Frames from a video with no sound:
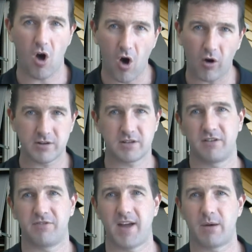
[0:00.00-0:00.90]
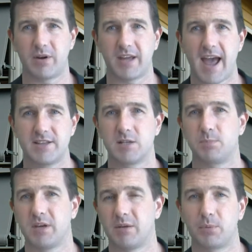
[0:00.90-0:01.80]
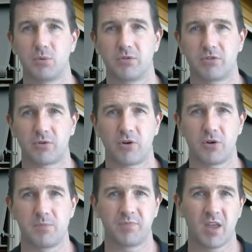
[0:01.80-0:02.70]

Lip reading: onto the fabric as it's being pulled through,